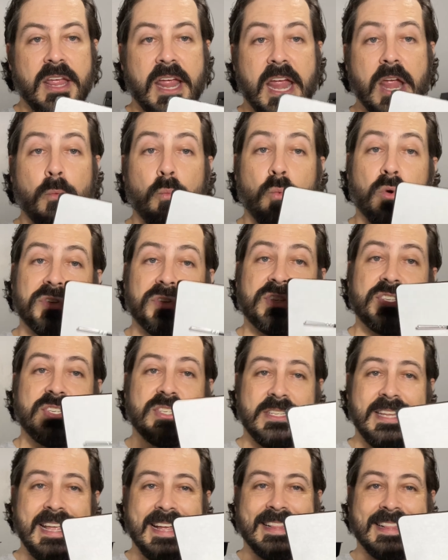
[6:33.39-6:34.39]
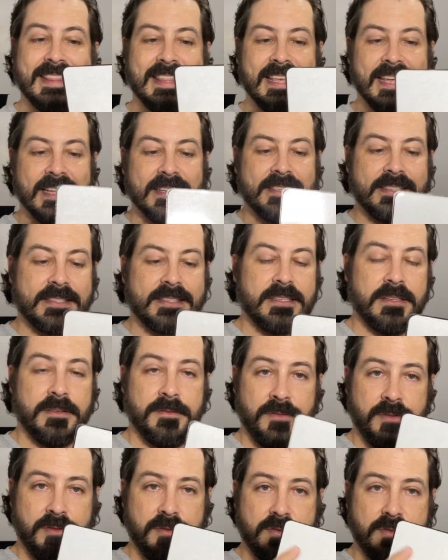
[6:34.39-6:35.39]
and we'll stick this,
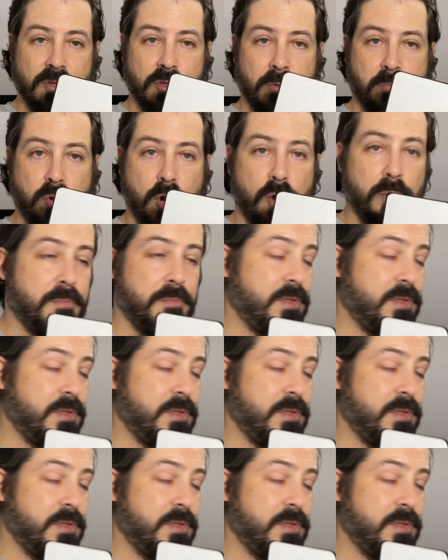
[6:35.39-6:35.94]
so the probe